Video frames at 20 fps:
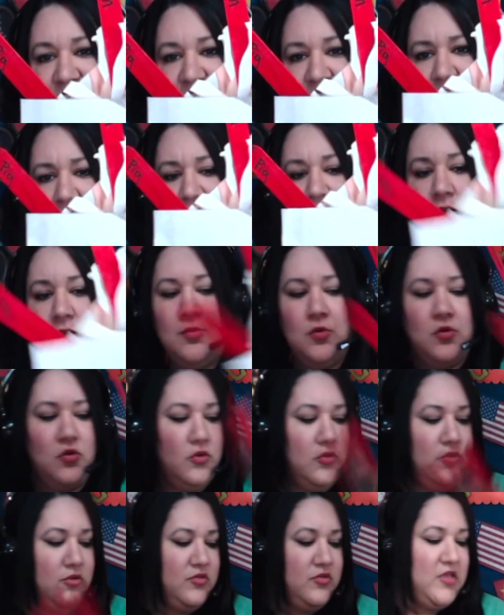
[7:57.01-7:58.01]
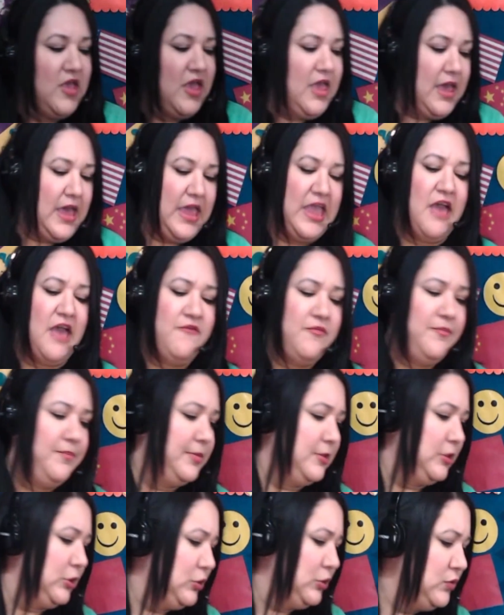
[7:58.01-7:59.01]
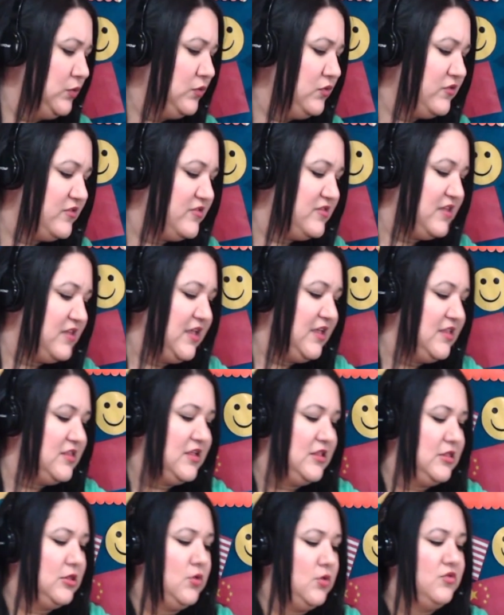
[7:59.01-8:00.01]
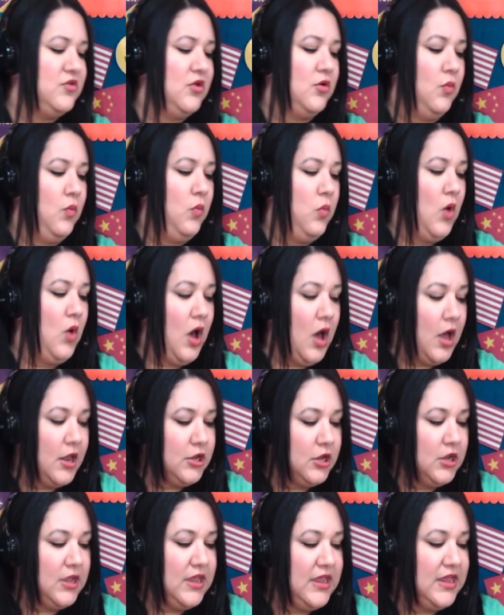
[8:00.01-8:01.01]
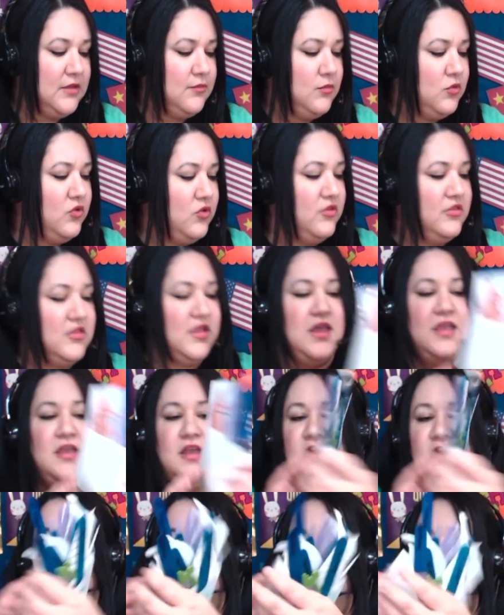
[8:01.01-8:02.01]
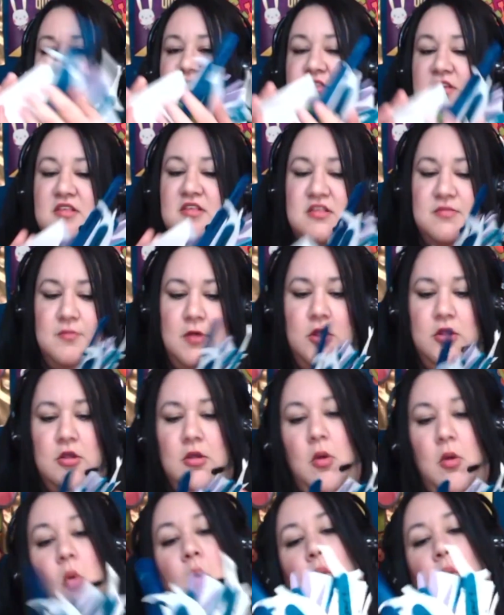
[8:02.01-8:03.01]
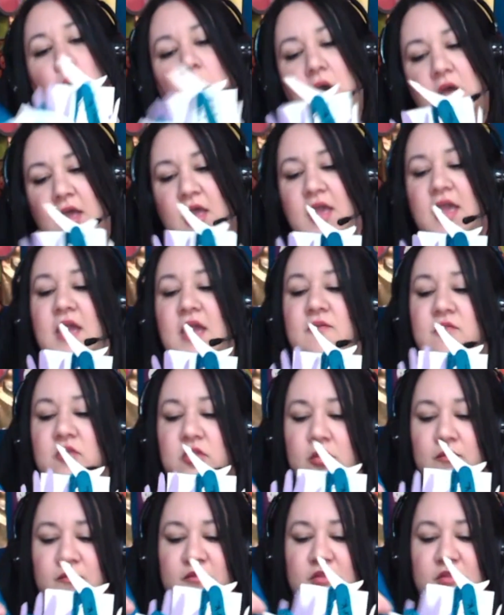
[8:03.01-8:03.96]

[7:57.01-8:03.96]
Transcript: animals. I have blue sticks, and those are water animals. I used a smaller envelope for